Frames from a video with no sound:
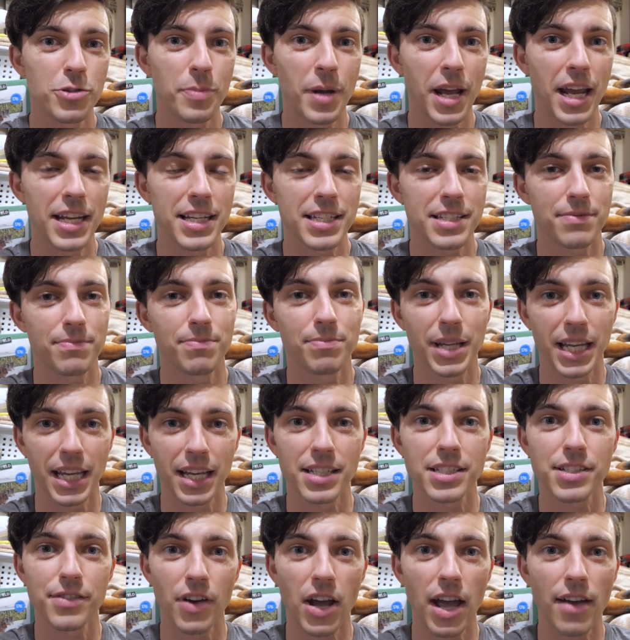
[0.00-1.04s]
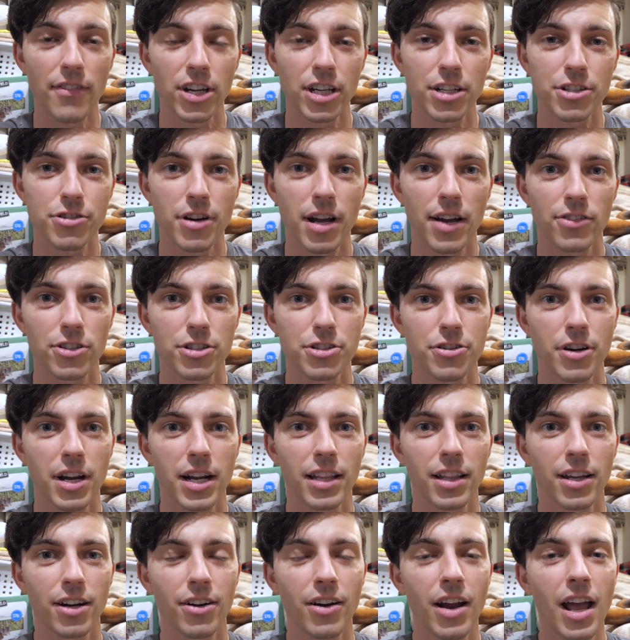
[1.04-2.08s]
space because of having a travel
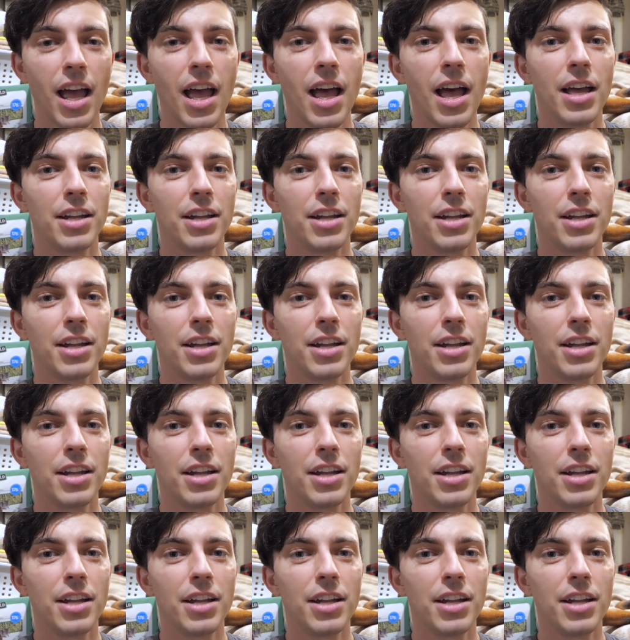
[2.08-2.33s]
trailer